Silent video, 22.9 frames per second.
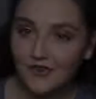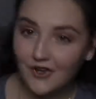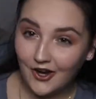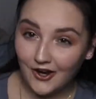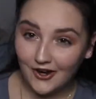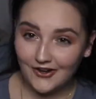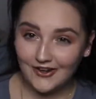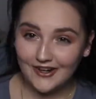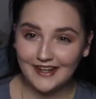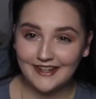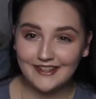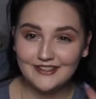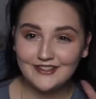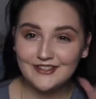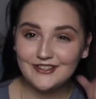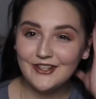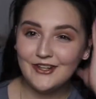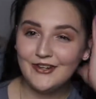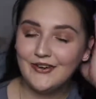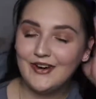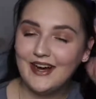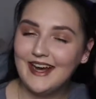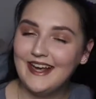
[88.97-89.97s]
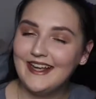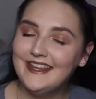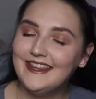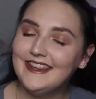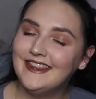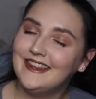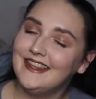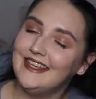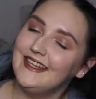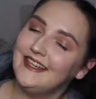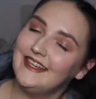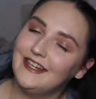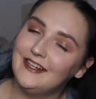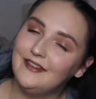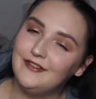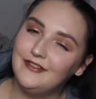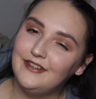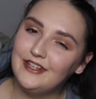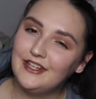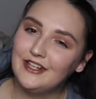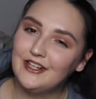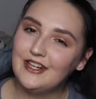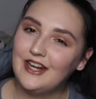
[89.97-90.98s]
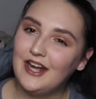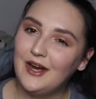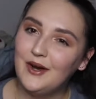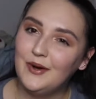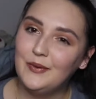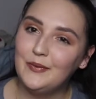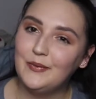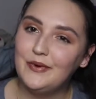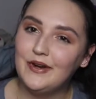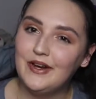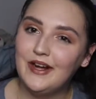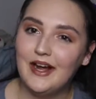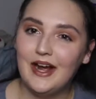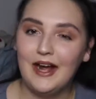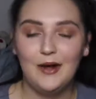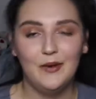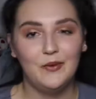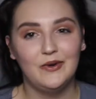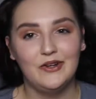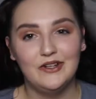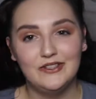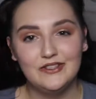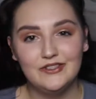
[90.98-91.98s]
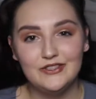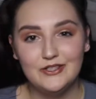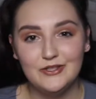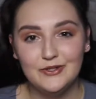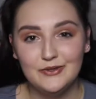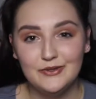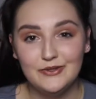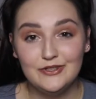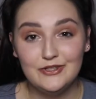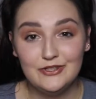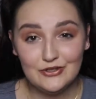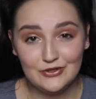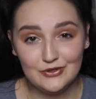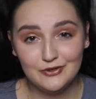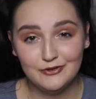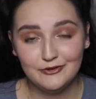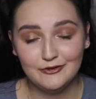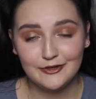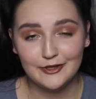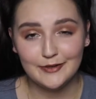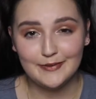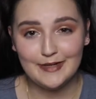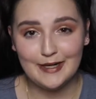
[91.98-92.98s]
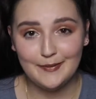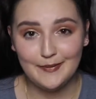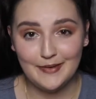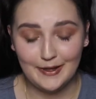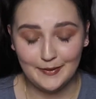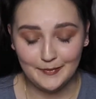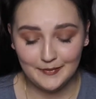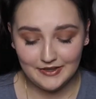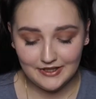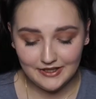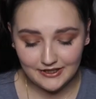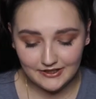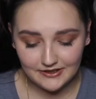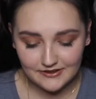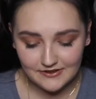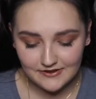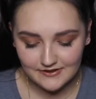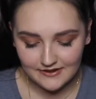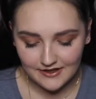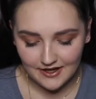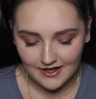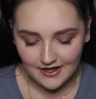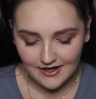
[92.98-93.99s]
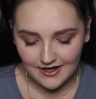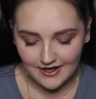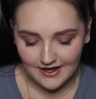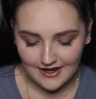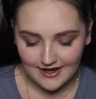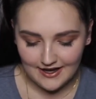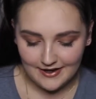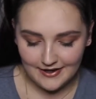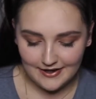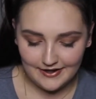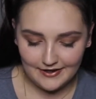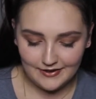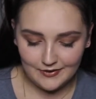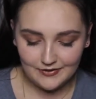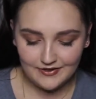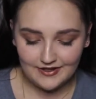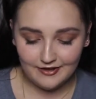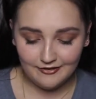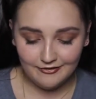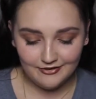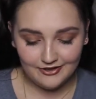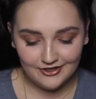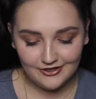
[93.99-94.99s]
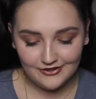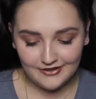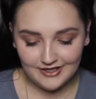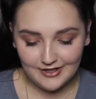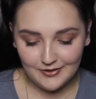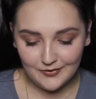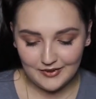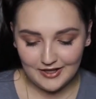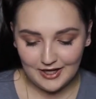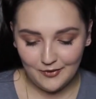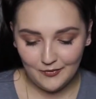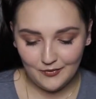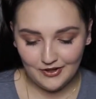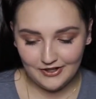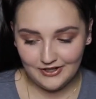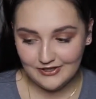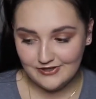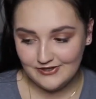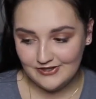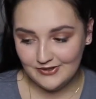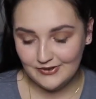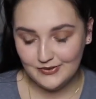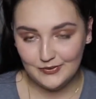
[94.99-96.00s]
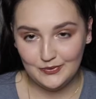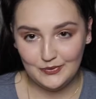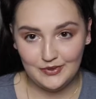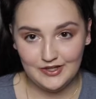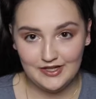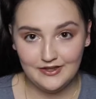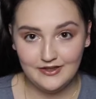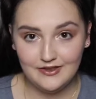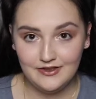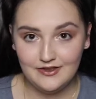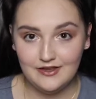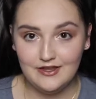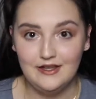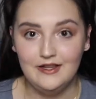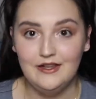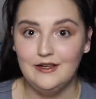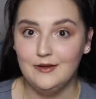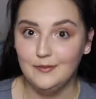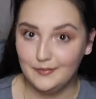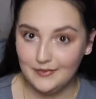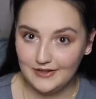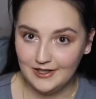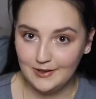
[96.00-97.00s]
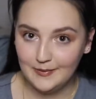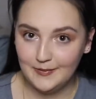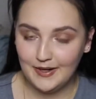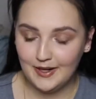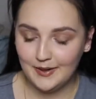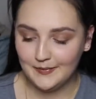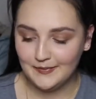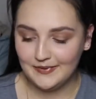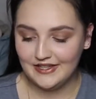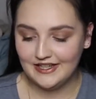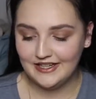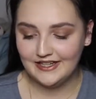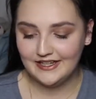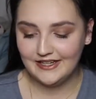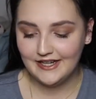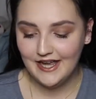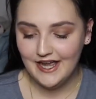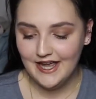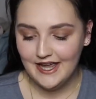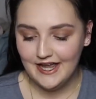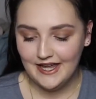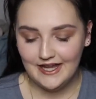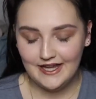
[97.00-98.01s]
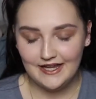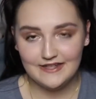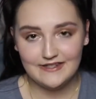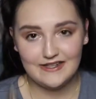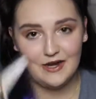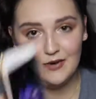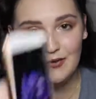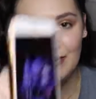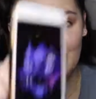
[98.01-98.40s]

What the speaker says: All right, so I think I figured out what I want to do for my pumpkins. And definitely what I want to do with the big pumpkin is I